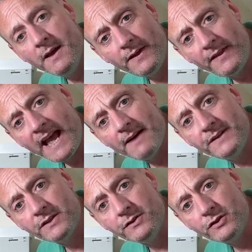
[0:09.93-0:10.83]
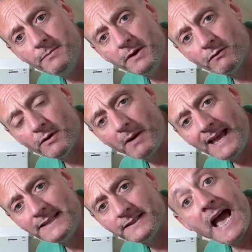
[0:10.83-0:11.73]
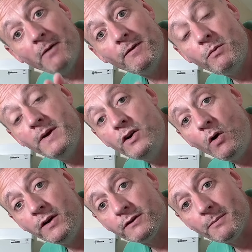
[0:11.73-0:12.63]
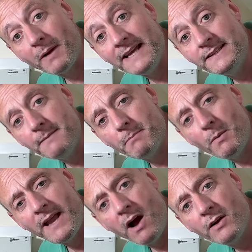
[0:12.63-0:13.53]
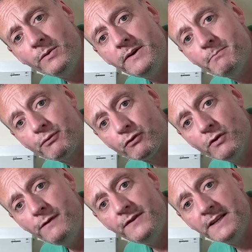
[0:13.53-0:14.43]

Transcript: that they have this consumer unit replaced. However, we're not going to replace it, but we are going to improve the